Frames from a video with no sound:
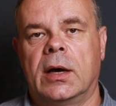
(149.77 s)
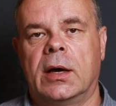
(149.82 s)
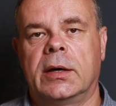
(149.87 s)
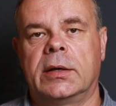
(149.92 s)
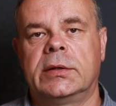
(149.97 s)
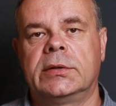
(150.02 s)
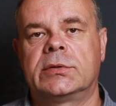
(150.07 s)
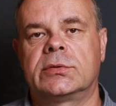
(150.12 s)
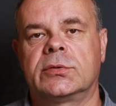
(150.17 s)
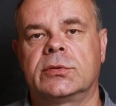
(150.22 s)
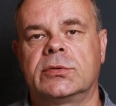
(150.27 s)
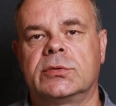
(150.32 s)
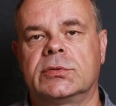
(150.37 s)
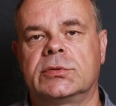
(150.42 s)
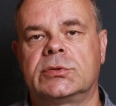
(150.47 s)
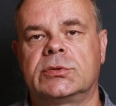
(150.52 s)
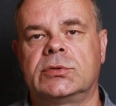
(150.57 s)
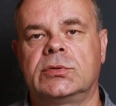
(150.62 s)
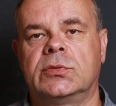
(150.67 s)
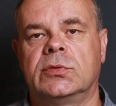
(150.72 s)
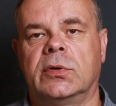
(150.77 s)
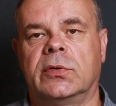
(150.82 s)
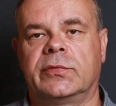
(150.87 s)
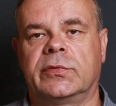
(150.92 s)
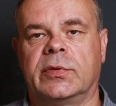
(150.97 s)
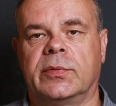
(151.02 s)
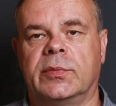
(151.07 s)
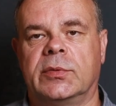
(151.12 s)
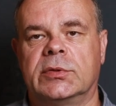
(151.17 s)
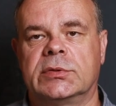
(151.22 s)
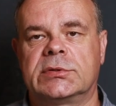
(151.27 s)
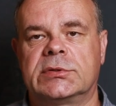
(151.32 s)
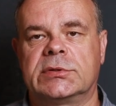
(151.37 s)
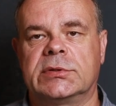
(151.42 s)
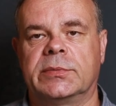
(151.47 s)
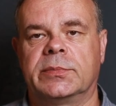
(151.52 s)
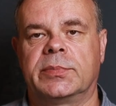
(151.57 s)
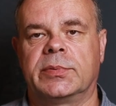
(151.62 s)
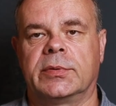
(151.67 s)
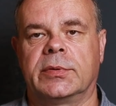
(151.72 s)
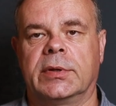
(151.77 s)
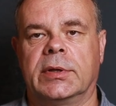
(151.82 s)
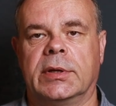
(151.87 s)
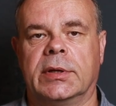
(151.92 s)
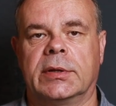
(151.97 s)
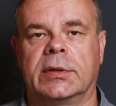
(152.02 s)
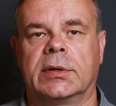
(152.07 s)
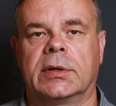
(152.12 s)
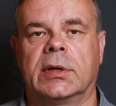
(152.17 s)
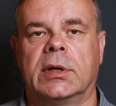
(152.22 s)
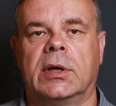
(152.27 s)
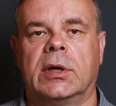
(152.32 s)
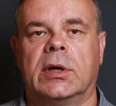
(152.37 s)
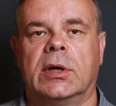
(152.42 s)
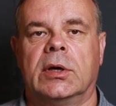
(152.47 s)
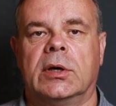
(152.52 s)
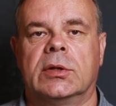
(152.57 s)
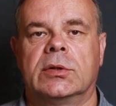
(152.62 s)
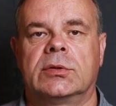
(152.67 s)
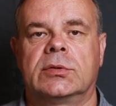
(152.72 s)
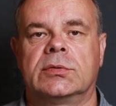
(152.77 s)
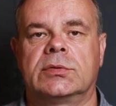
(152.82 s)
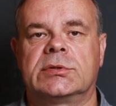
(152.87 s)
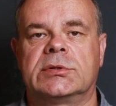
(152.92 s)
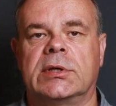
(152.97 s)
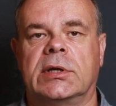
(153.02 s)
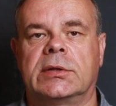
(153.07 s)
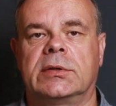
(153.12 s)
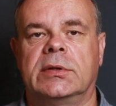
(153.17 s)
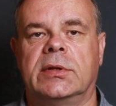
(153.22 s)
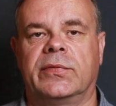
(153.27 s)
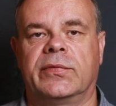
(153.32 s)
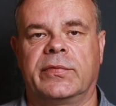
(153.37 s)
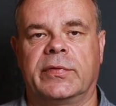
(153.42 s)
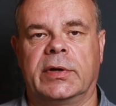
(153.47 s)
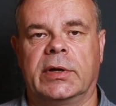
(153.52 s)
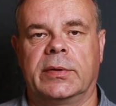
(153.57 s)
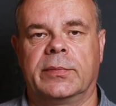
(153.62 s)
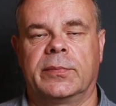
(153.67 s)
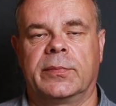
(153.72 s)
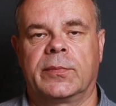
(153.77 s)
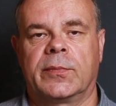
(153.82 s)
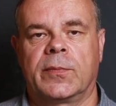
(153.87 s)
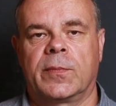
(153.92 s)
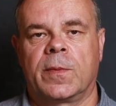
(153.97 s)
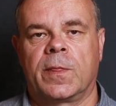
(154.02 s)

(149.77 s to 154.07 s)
I introduce two of the most simple here to set the frame.